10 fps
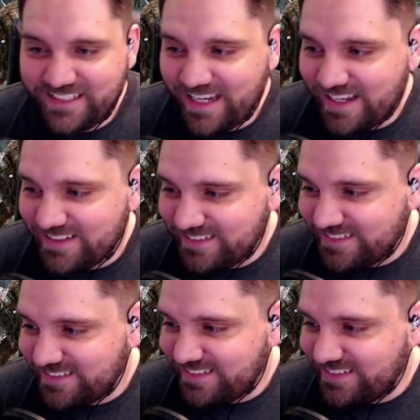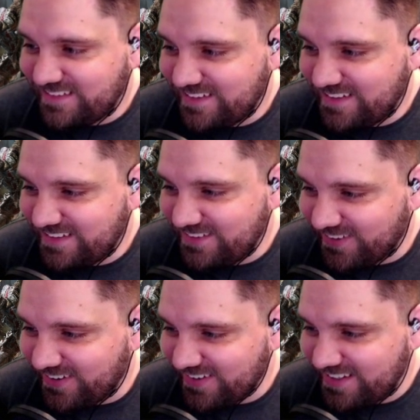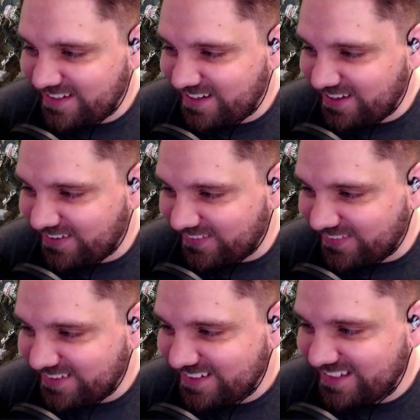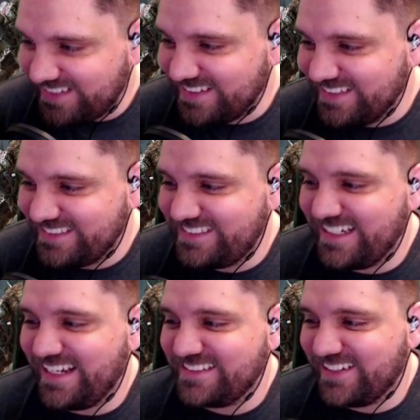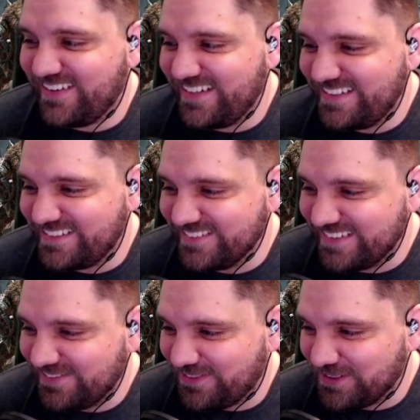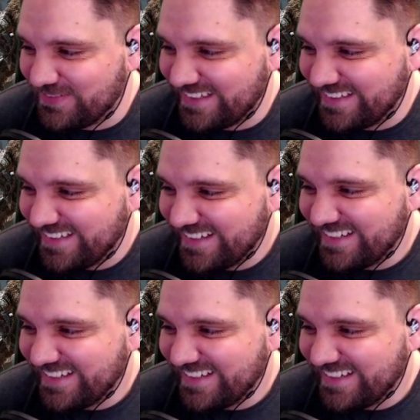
Chat. You already know. Chat's already doing it for me.